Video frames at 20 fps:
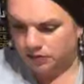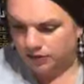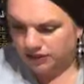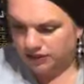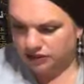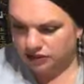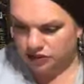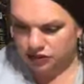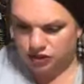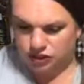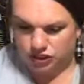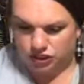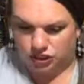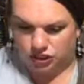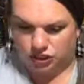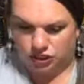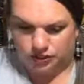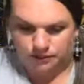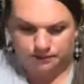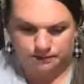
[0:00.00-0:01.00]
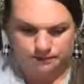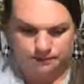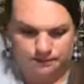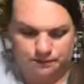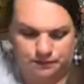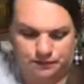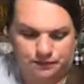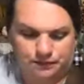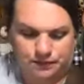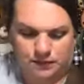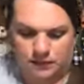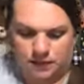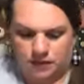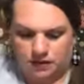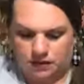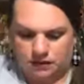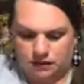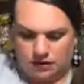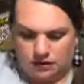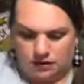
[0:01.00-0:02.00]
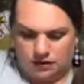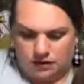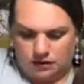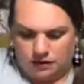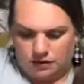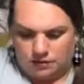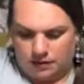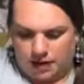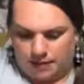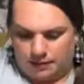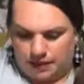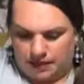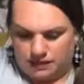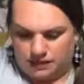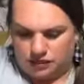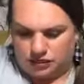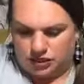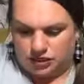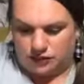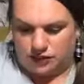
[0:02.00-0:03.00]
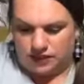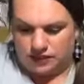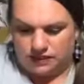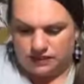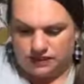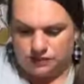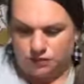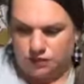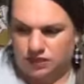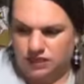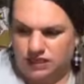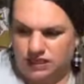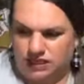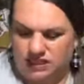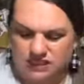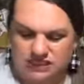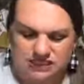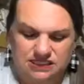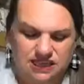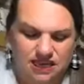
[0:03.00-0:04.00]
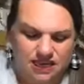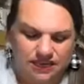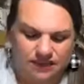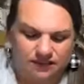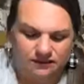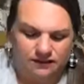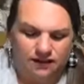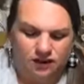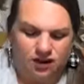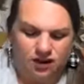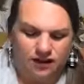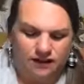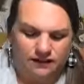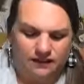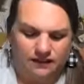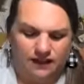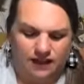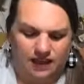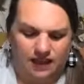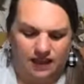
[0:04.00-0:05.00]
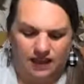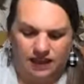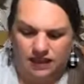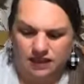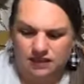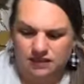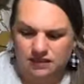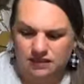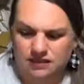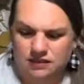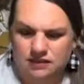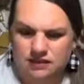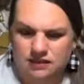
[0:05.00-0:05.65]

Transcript: I'm going to stir my pesto, and this one is kind of on the,